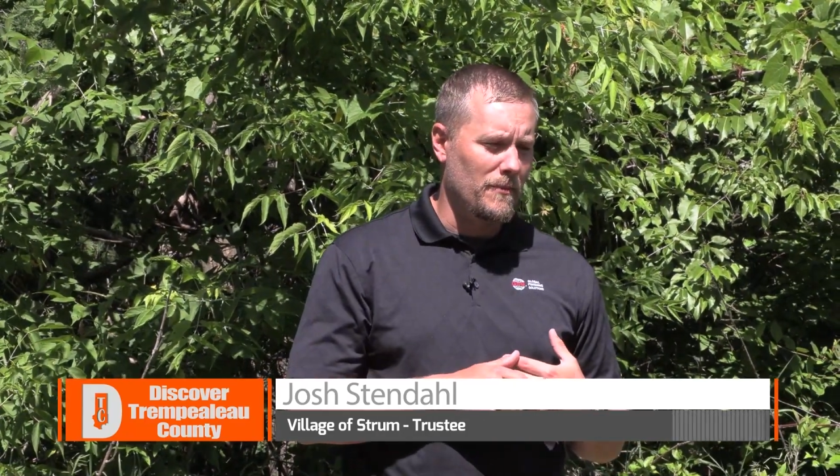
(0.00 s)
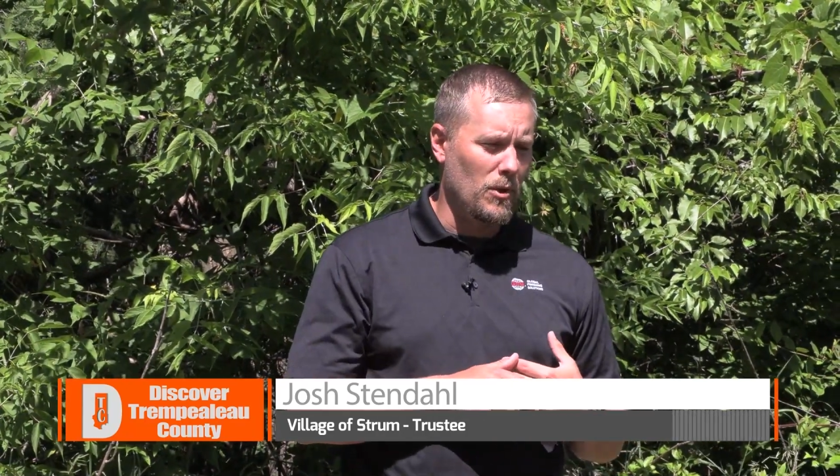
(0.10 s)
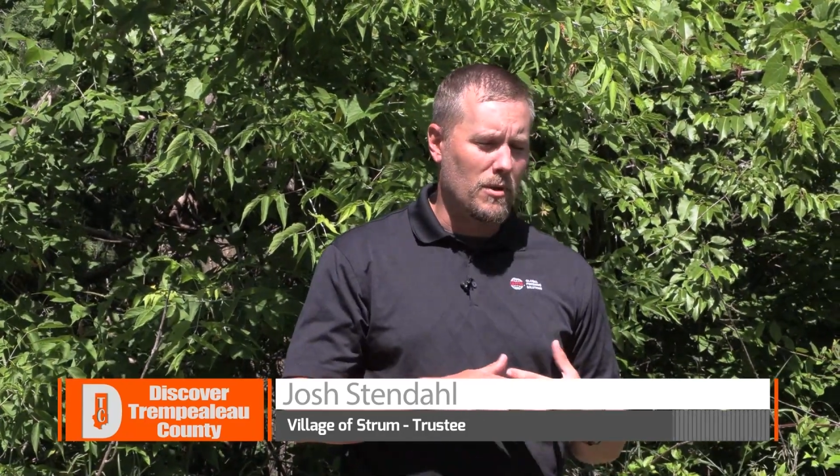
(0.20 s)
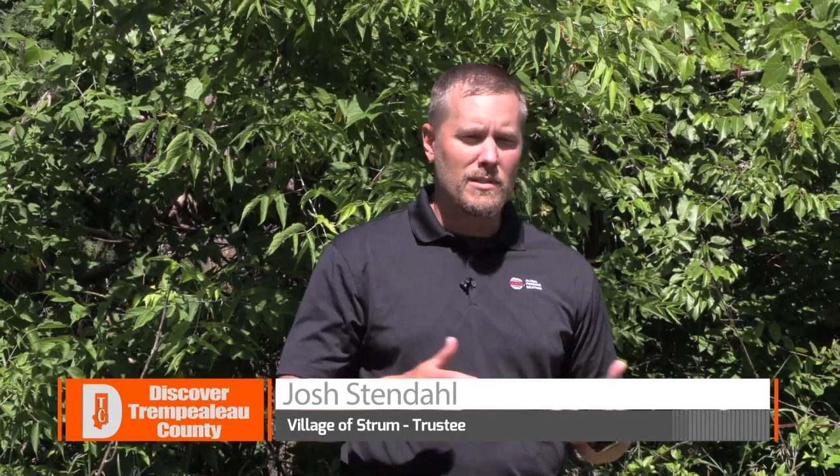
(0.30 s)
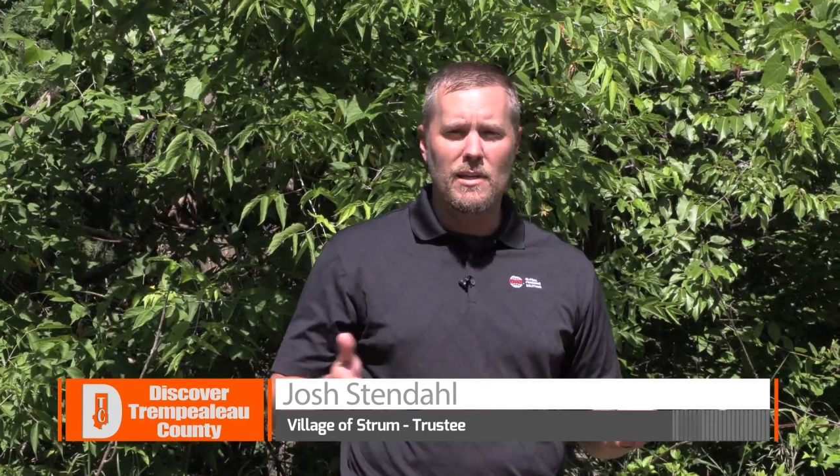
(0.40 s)

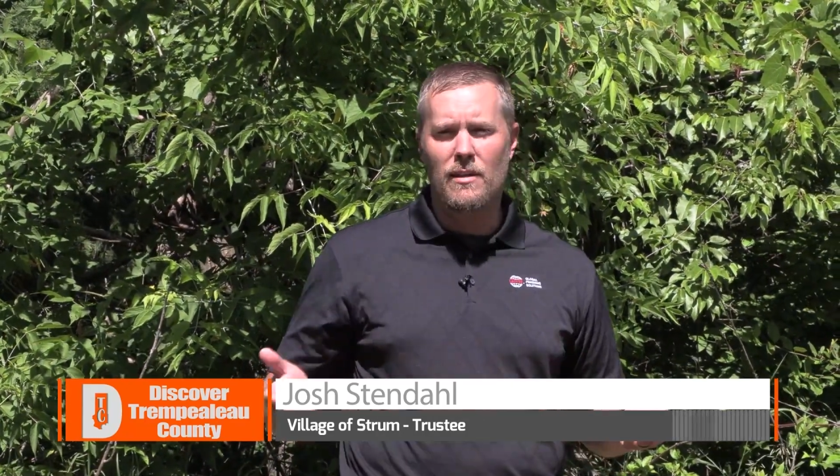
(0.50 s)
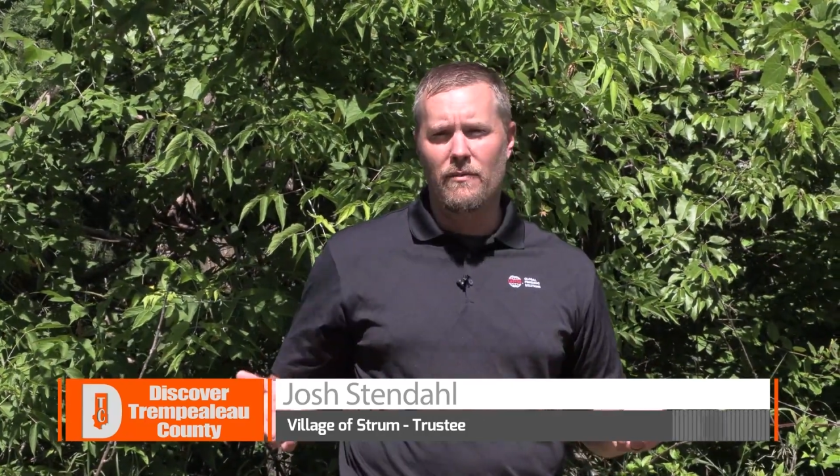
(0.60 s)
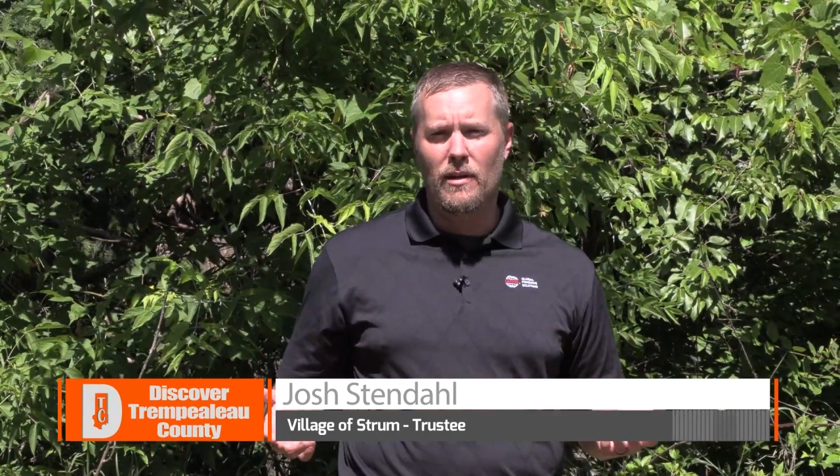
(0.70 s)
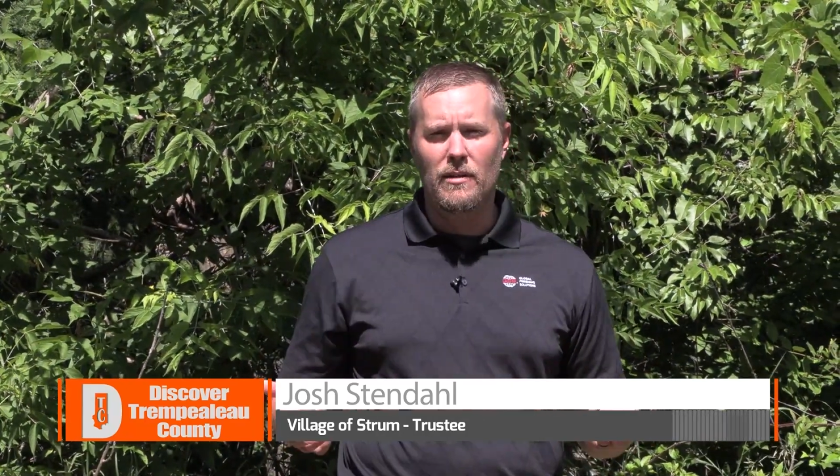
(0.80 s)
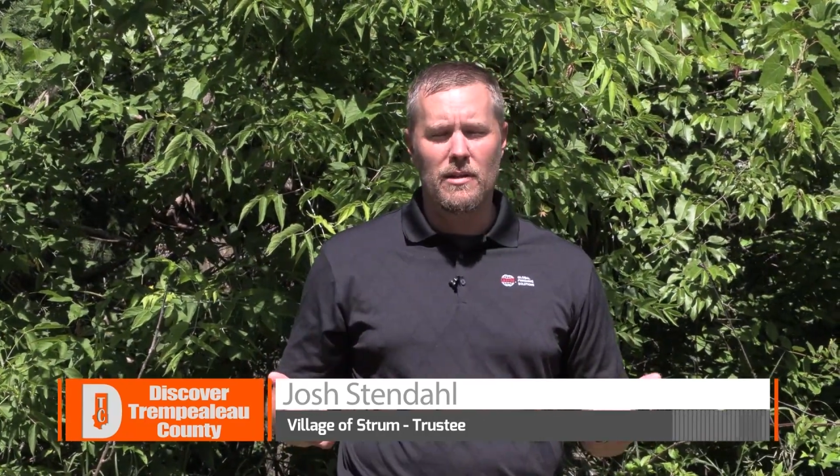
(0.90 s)
You can see the
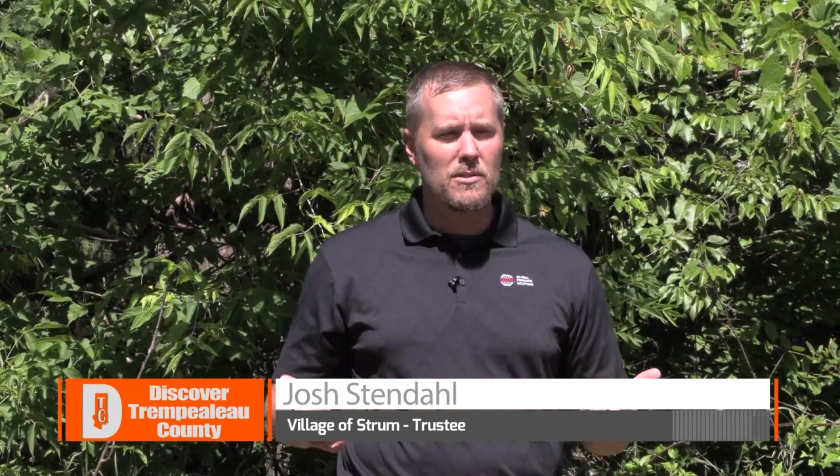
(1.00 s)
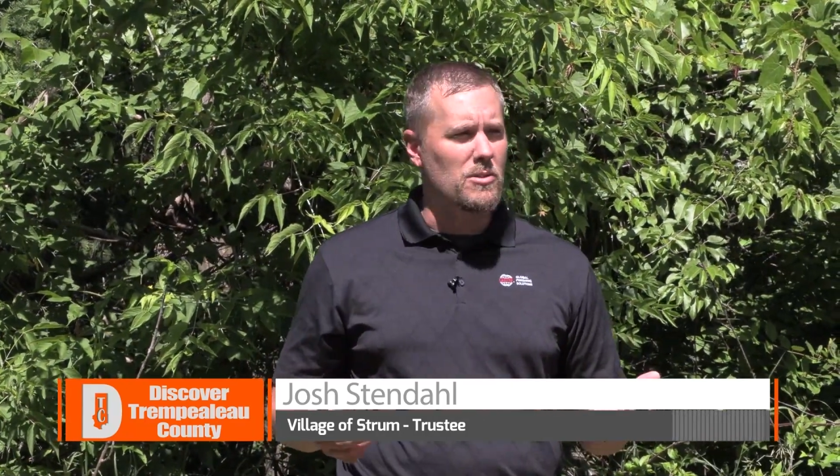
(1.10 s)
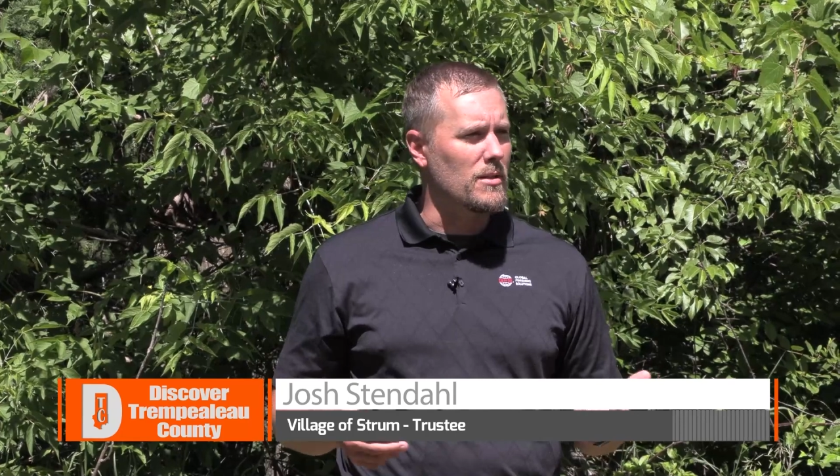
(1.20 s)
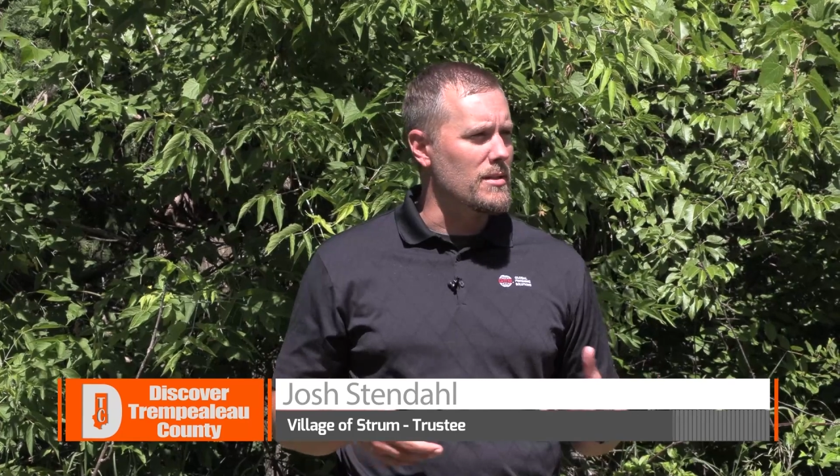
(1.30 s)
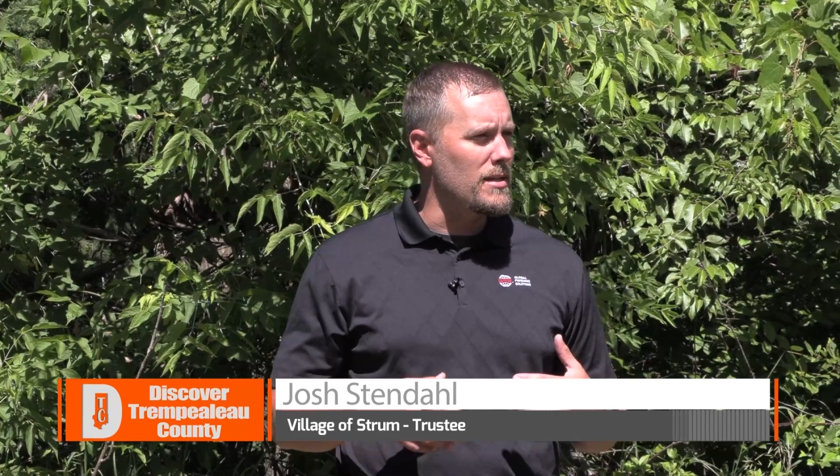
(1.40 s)
village, you can